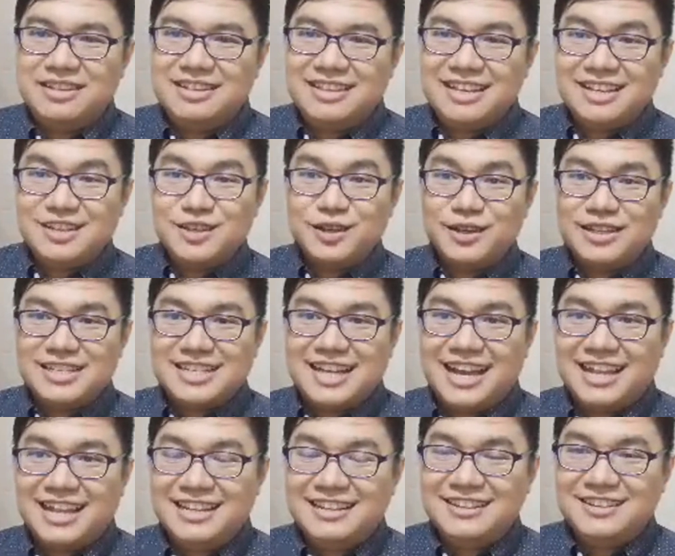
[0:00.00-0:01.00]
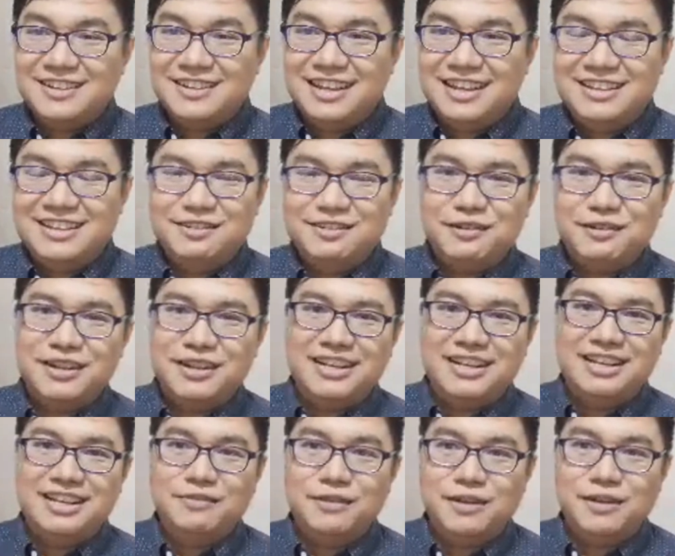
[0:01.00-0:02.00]
mag-join sa atin today, no, for the
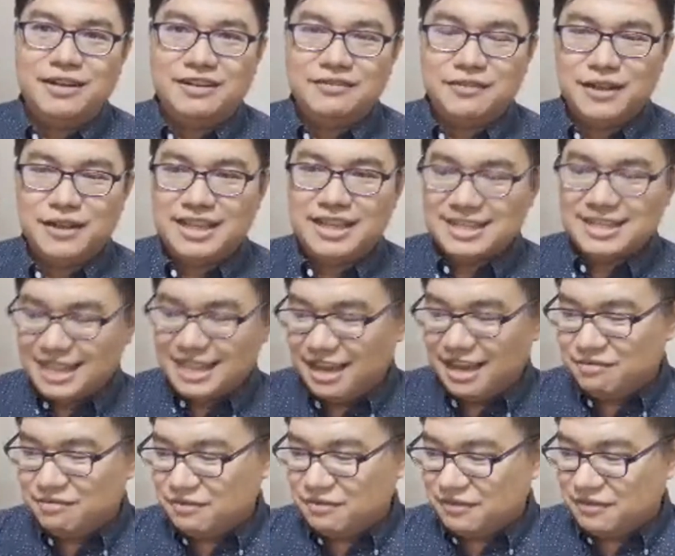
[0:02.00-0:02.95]
for this live.